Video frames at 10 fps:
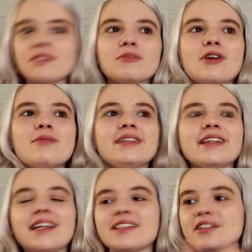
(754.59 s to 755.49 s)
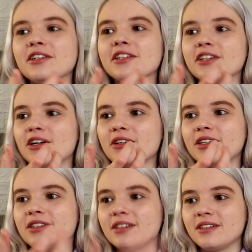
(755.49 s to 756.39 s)
The moment he lets her go,
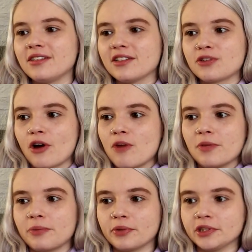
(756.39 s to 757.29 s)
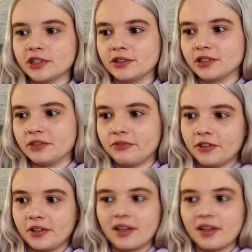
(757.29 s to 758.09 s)
they'll throw him in a prison or something.